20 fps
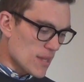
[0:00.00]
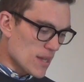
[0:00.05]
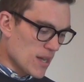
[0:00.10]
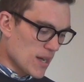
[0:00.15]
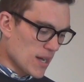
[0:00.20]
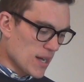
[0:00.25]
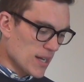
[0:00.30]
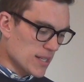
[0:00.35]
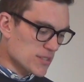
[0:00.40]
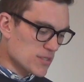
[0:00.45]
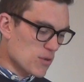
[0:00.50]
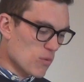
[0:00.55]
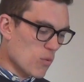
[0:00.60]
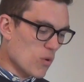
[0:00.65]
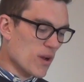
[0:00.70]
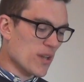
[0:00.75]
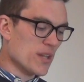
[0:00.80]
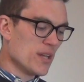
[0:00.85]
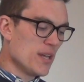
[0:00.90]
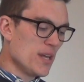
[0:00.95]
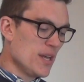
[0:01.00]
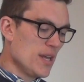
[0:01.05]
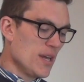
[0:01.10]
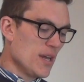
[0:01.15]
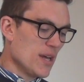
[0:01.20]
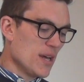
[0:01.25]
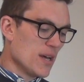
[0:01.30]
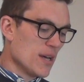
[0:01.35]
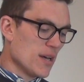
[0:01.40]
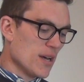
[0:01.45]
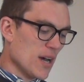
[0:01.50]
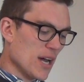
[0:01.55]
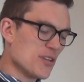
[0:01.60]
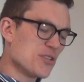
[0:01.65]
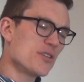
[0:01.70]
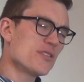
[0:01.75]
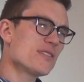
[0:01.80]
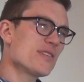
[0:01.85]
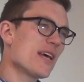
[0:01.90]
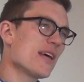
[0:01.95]
to what, I
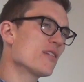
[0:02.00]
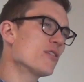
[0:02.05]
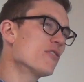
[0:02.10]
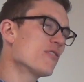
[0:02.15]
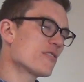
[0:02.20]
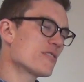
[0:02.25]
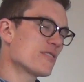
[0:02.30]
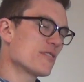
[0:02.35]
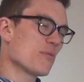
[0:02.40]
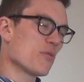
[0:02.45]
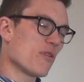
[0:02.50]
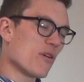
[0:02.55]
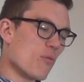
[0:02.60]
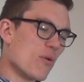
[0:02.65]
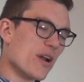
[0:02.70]
shouldn't say it looks similar,